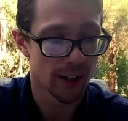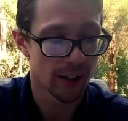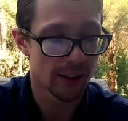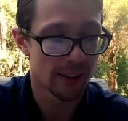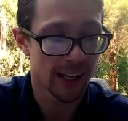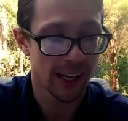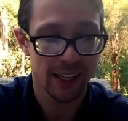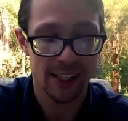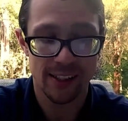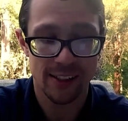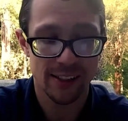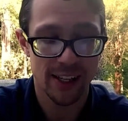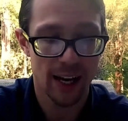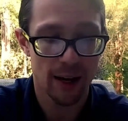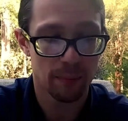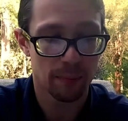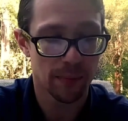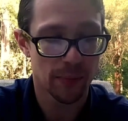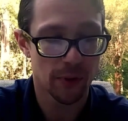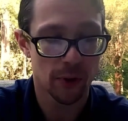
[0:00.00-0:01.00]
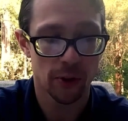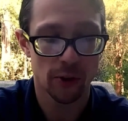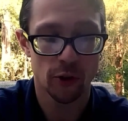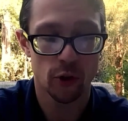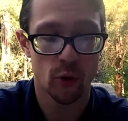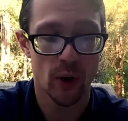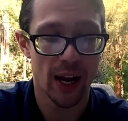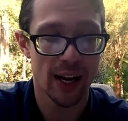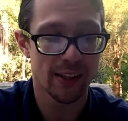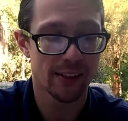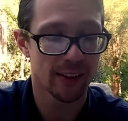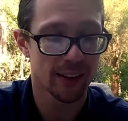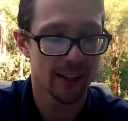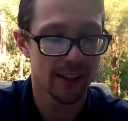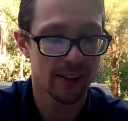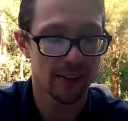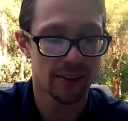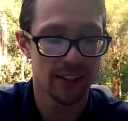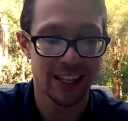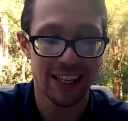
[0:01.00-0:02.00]
Second step, search
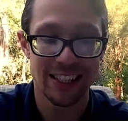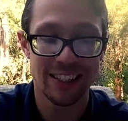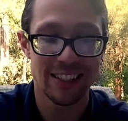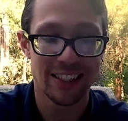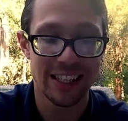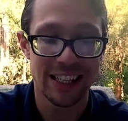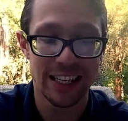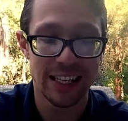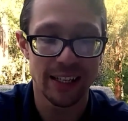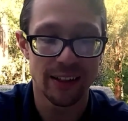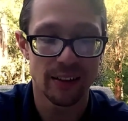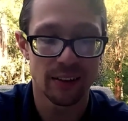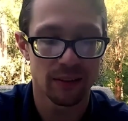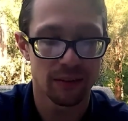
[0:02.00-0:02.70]
Craigslist, Indeed,